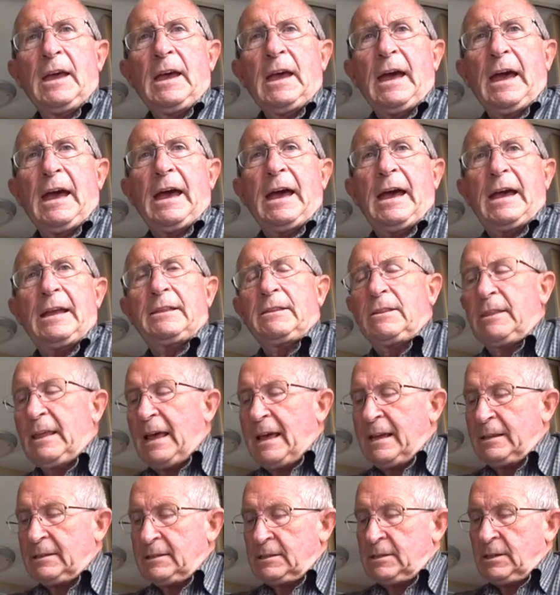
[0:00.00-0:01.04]
and
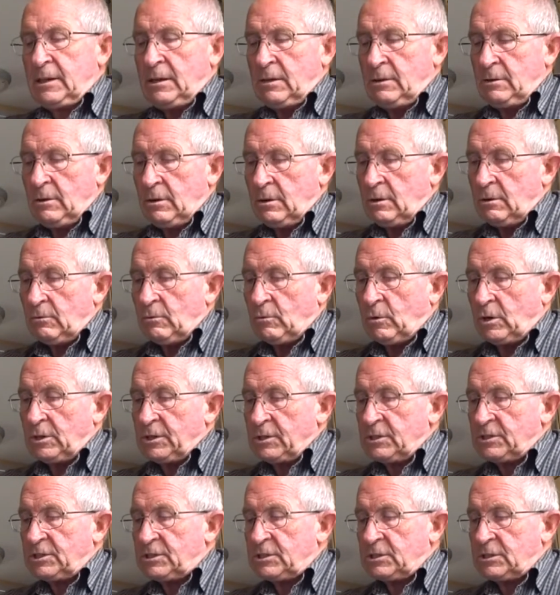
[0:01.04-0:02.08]
that,
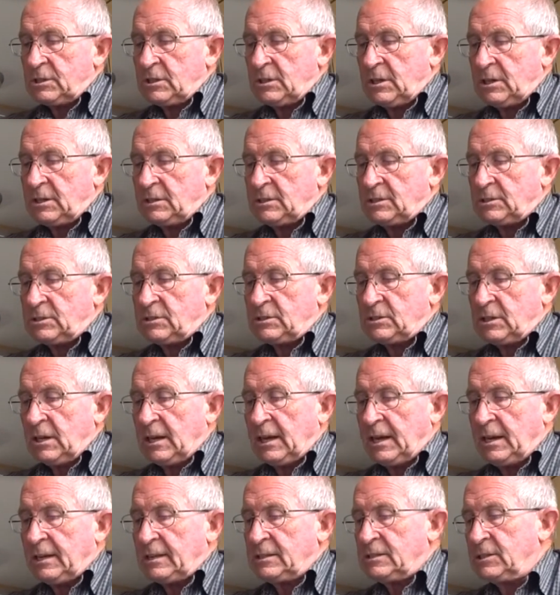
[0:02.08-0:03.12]
once it's
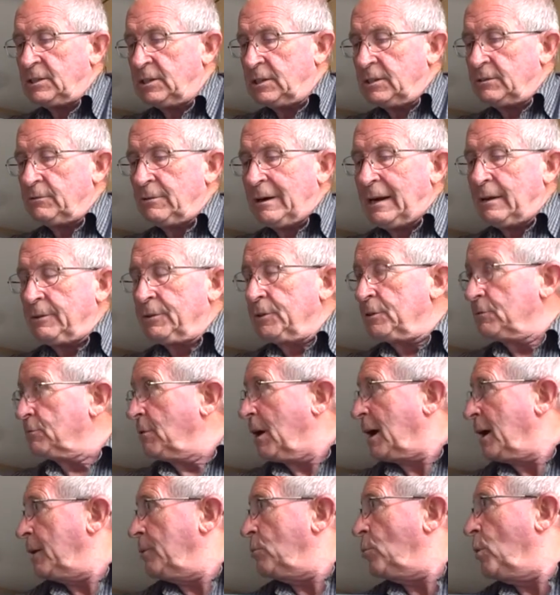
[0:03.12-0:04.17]
turned around the
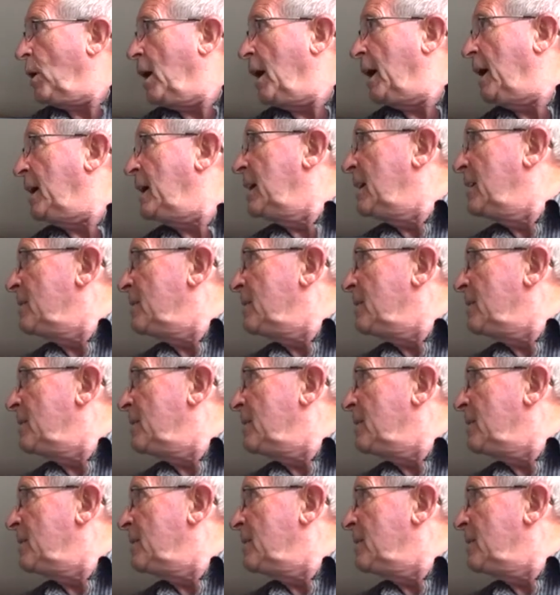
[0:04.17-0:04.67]
right way,